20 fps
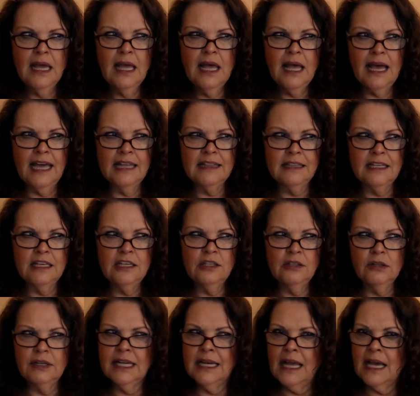I think
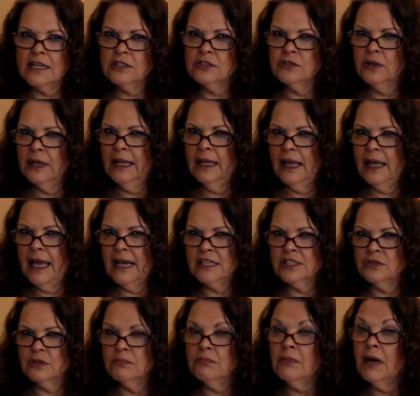you'll get extra
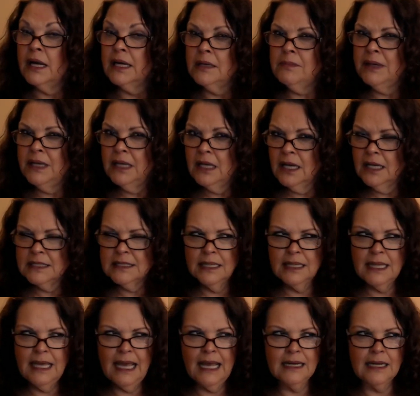extra money because of
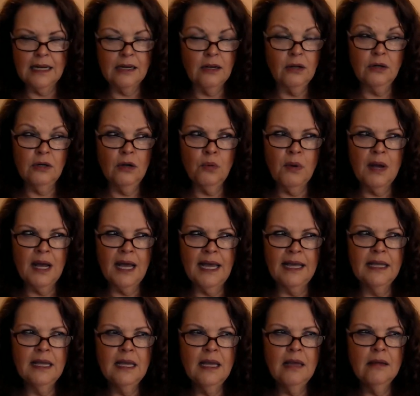that. I don't know
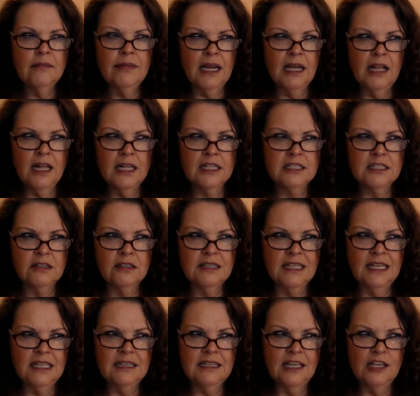why, but I also
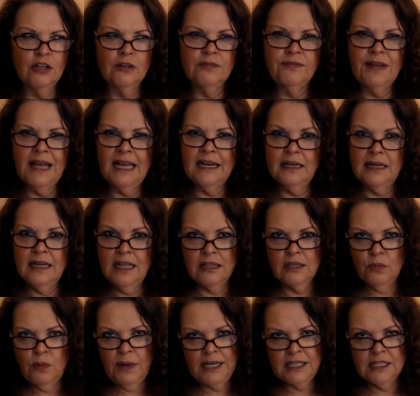think that you'll find
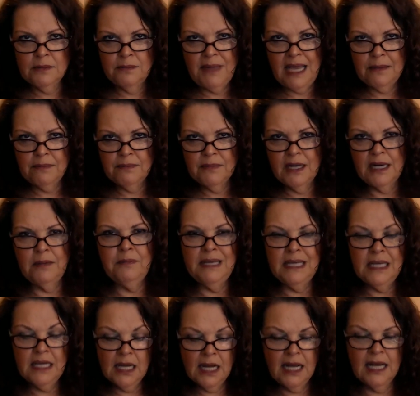another way to make money
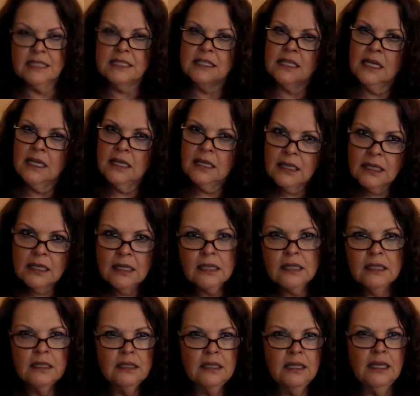because,
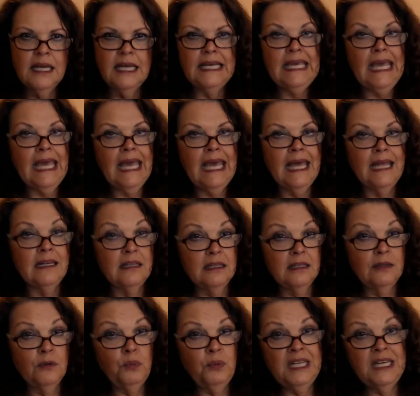again,
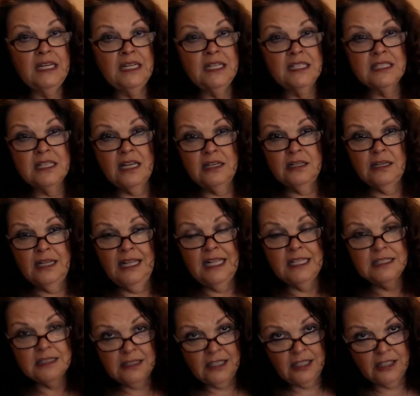the wind is un,
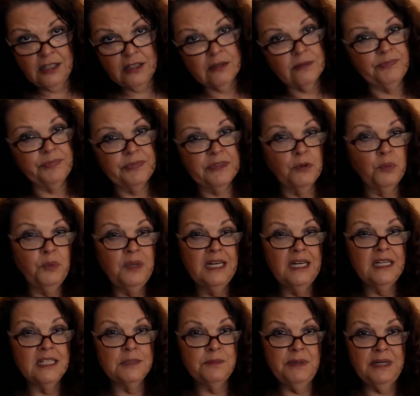is you know the
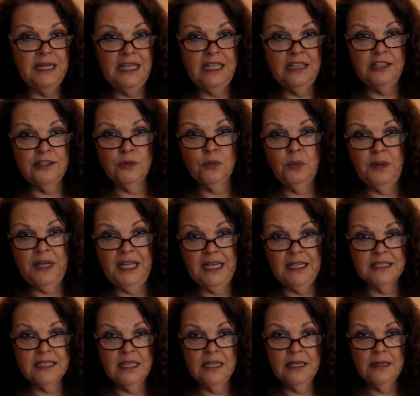wind is beneath your
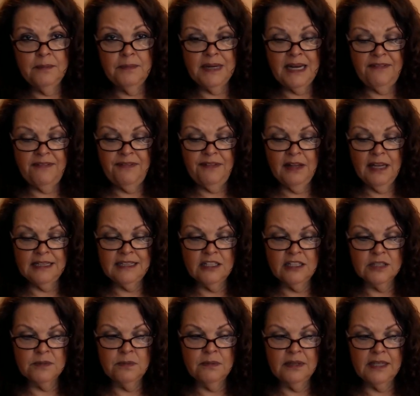wings but I feel like
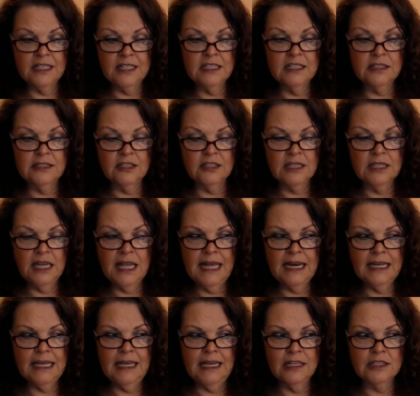there's there's a lot
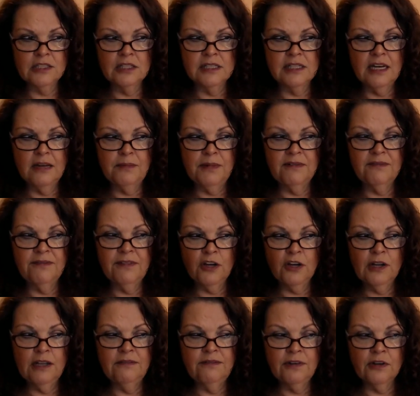of cancers that have been
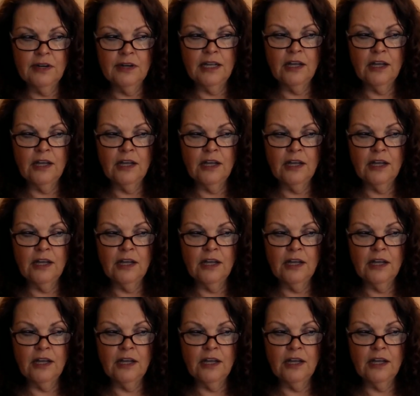very very